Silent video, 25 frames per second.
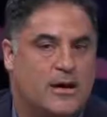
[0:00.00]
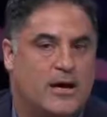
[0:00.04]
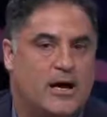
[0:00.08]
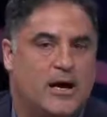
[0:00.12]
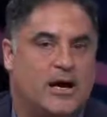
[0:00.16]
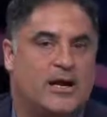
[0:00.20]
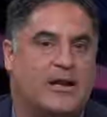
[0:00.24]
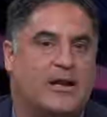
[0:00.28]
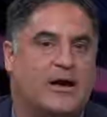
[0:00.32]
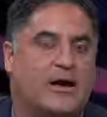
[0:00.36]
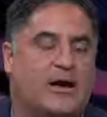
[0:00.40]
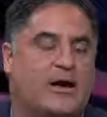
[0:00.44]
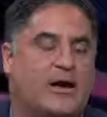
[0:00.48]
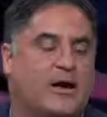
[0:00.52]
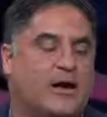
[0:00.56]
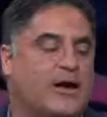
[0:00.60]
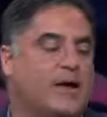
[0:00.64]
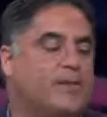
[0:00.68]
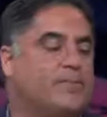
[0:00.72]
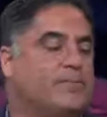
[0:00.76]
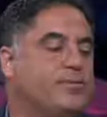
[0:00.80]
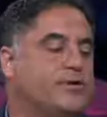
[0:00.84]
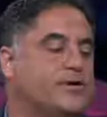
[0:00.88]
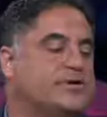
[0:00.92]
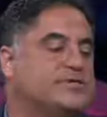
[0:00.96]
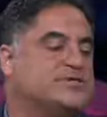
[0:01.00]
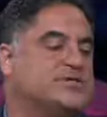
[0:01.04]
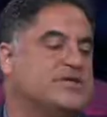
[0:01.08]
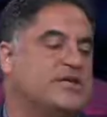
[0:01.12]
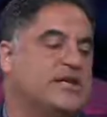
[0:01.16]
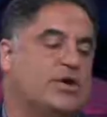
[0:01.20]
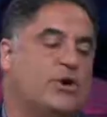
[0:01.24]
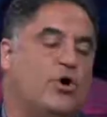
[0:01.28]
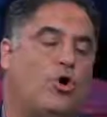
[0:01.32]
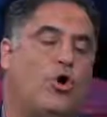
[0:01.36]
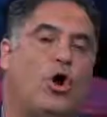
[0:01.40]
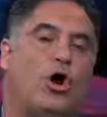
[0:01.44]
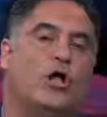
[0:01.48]
And implicit
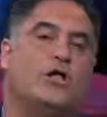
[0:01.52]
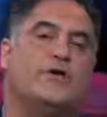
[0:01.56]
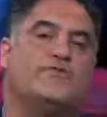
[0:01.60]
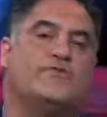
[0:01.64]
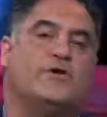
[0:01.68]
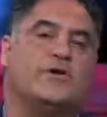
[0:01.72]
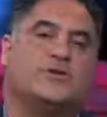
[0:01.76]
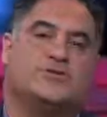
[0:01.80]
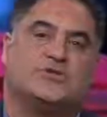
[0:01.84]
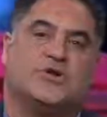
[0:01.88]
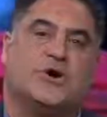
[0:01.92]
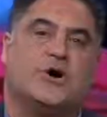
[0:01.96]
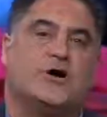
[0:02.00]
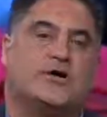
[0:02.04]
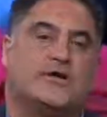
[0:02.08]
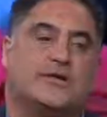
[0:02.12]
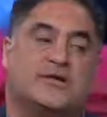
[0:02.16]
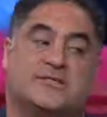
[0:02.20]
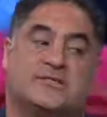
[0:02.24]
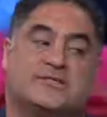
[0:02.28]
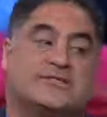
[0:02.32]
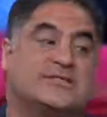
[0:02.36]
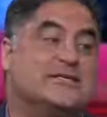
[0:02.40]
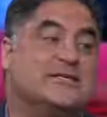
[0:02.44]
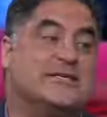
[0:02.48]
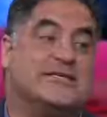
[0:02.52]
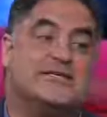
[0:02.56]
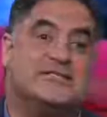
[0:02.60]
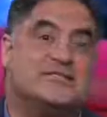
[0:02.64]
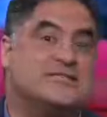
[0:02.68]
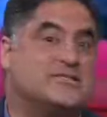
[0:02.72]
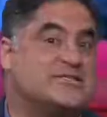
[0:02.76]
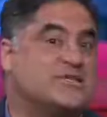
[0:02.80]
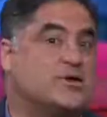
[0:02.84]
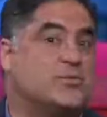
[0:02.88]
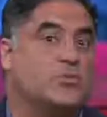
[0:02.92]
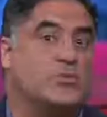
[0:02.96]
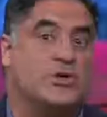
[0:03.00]
in all of their talk is, isn't
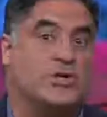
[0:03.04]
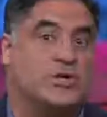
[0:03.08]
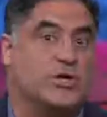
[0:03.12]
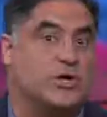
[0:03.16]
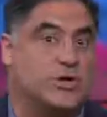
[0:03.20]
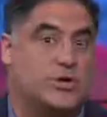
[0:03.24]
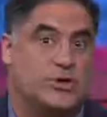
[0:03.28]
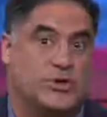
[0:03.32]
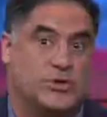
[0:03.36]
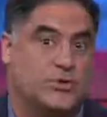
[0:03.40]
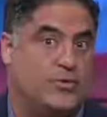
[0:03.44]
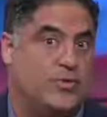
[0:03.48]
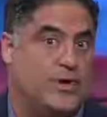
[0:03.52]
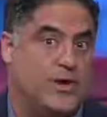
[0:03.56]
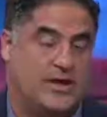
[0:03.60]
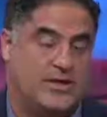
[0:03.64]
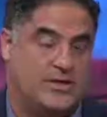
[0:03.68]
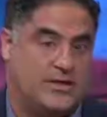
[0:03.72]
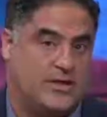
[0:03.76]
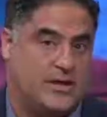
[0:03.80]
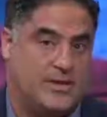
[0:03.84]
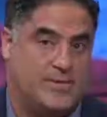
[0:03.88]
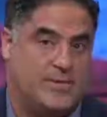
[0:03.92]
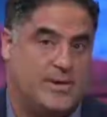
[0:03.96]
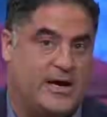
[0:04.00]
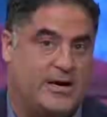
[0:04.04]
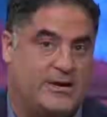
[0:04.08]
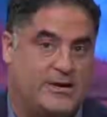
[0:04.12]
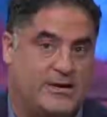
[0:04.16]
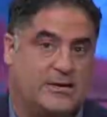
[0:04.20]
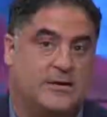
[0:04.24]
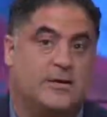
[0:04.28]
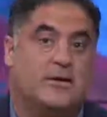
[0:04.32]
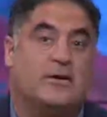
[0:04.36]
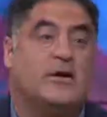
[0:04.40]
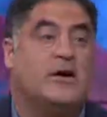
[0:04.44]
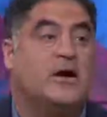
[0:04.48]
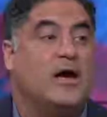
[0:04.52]
someone going to do anything about
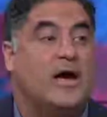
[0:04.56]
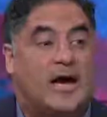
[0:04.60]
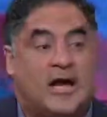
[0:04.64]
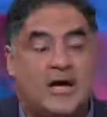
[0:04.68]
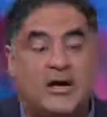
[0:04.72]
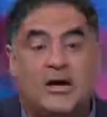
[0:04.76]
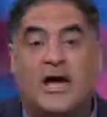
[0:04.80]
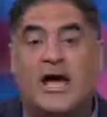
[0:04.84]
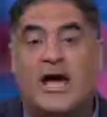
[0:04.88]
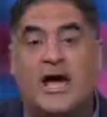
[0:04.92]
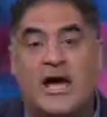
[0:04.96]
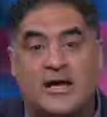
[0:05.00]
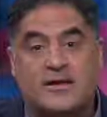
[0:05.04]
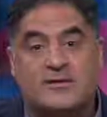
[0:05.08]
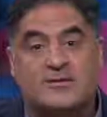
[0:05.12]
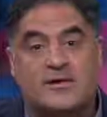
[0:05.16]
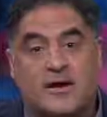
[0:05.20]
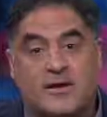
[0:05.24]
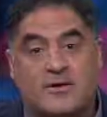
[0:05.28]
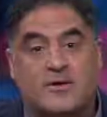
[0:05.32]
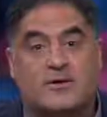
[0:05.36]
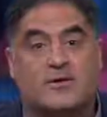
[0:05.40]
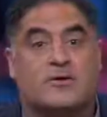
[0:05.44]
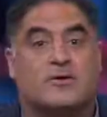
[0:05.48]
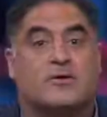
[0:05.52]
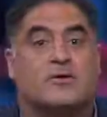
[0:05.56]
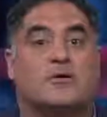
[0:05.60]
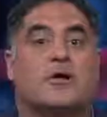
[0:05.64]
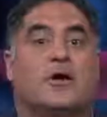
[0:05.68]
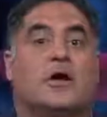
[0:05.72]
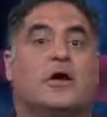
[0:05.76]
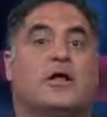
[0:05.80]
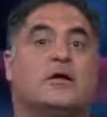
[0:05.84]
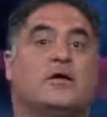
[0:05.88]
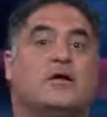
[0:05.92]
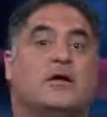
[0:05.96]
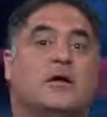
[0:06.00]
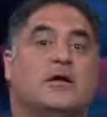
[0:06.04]
it? And hey, Tucker
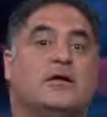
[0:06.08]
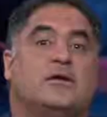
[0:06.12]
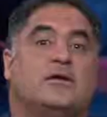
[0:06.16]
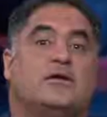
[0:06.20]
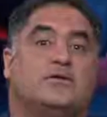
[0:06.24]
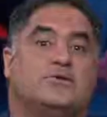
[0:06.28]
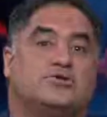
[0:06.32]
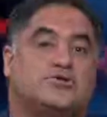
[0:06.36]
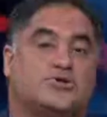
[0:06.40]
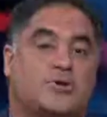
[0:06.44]
and, and